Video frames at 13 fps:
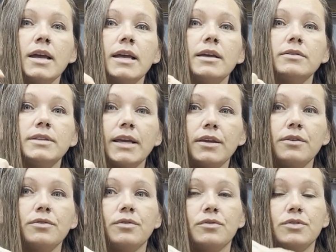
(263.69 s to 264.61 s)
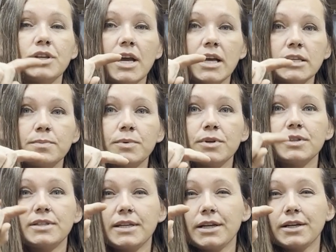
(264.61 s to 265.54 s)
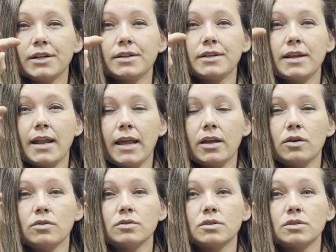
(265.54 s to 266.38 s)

It'll take you through Jasper, Deer, Nail,